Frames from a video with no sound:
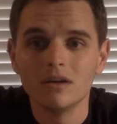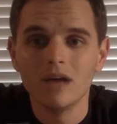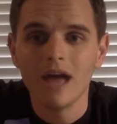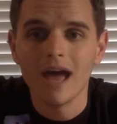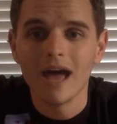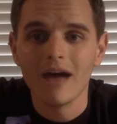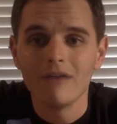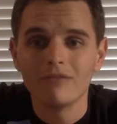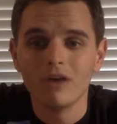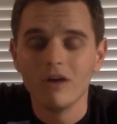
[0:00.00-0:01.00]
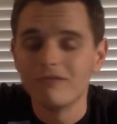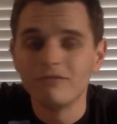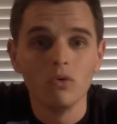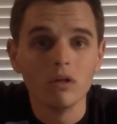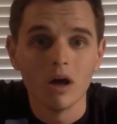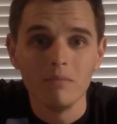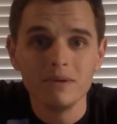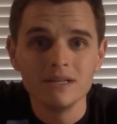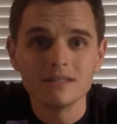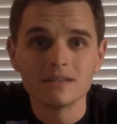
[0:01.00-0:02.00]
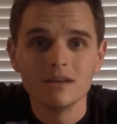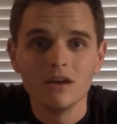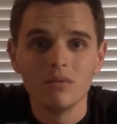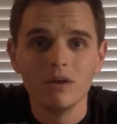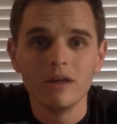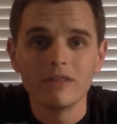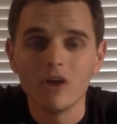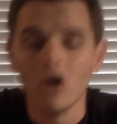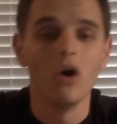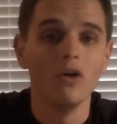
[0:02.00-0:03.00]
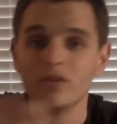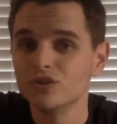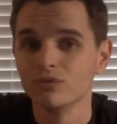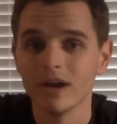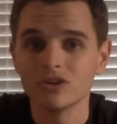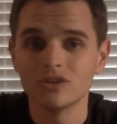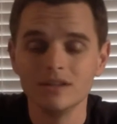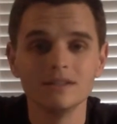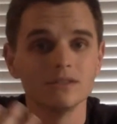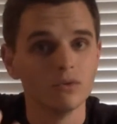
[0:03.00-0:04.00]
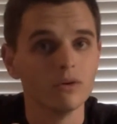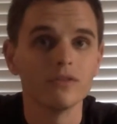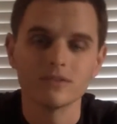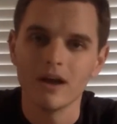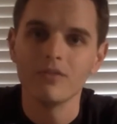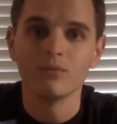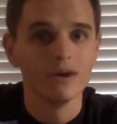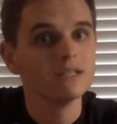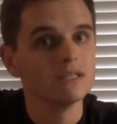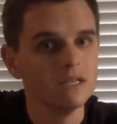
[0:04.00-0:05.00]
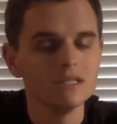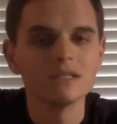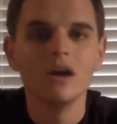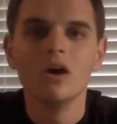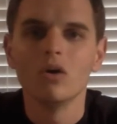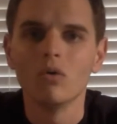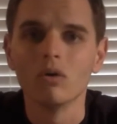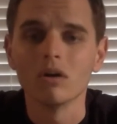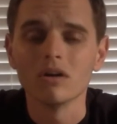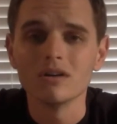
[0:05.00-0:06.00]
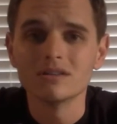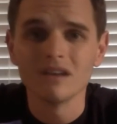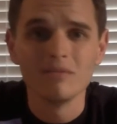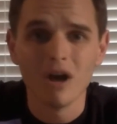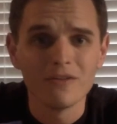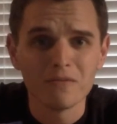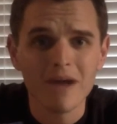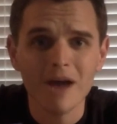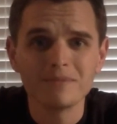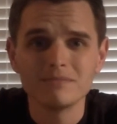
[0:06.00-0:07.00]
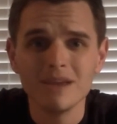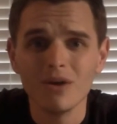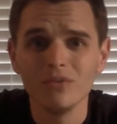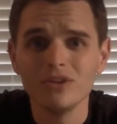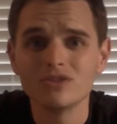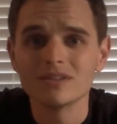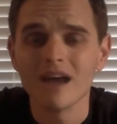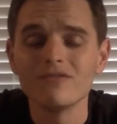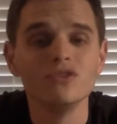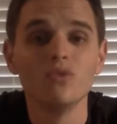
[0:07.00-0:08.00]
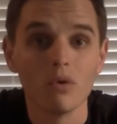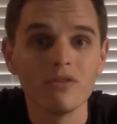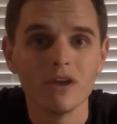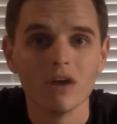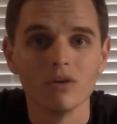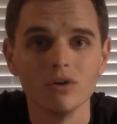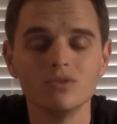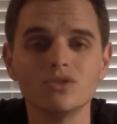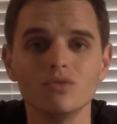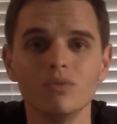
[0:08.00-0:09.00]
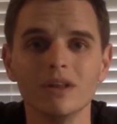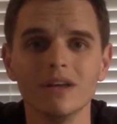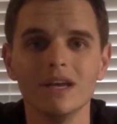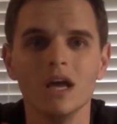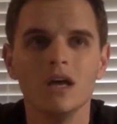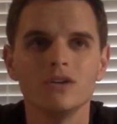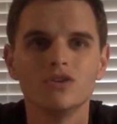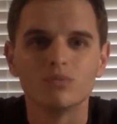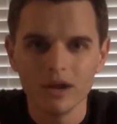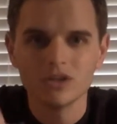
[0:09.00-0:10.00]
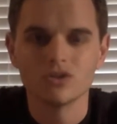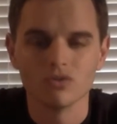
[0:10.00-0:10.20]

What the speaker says: have a full compass with all the directions, north, south, west, east, or some other maps may only just have the north arrow to really direct